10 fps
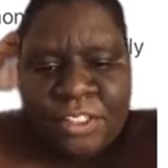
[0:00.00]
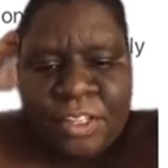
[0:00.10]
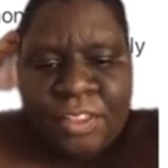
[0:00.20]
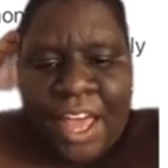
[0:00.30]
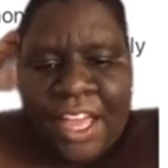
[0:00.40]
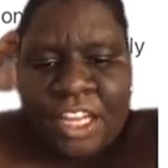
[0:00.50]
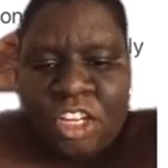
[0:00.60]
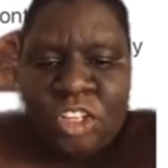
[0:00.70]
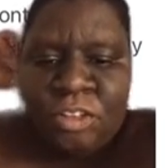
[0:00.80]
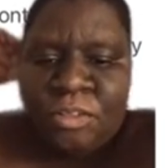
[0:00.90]
So that
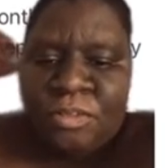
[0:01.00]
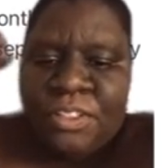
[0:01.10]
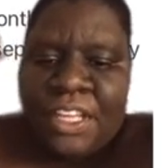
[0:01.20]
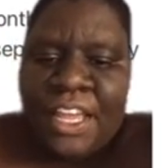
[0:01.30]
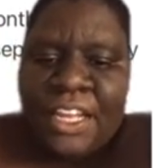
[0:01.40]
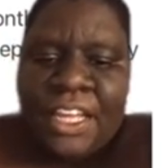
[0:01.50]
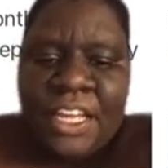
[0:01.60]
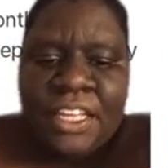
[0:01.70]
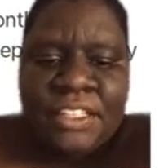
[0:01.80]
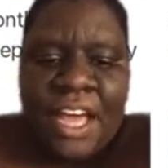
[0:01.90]
includes
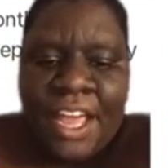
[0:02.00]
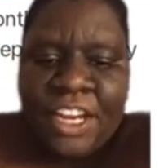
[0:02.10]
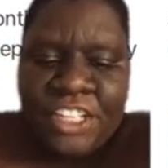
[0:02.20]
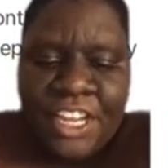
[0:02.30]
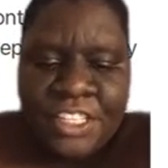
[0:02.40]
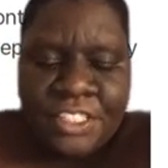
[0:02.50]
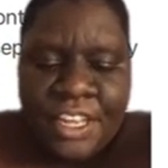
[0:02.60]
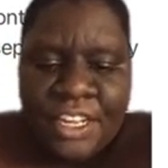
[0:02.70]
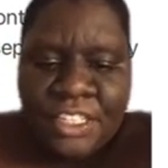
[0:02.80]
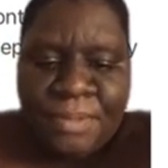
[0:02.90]
any tire changes
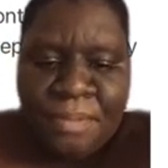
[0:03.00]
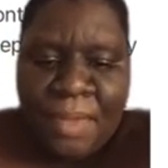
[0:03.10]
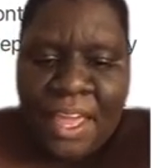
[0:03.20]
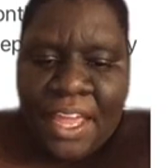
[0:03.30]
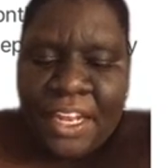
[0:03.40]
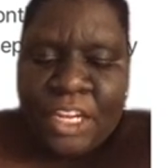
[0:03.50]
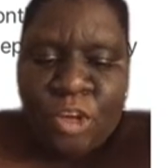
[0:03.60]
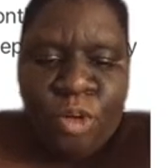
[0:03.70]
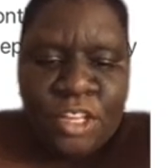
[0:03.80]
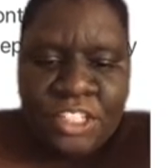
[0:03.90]
that need to be made,
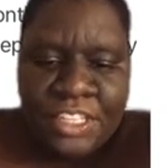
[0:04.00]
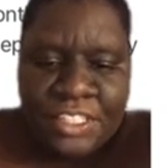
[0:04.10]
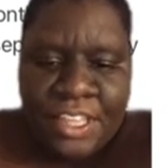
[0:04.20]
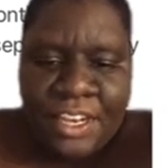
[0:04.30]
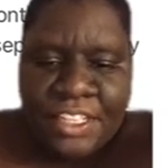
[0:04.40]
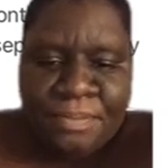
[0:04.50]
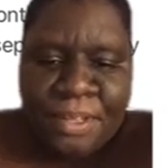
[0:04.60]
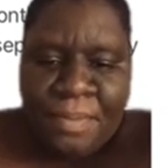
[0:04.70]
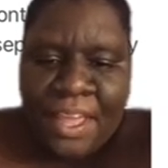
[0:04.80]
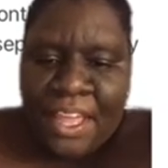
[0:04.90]
any oil changes that need to
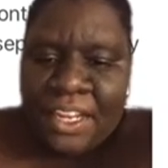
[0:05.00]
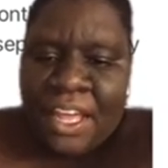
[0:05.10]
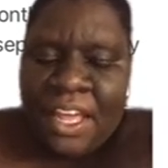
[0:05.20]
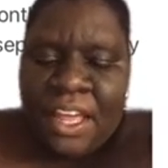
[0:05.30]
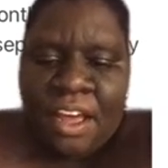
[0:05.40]
be made,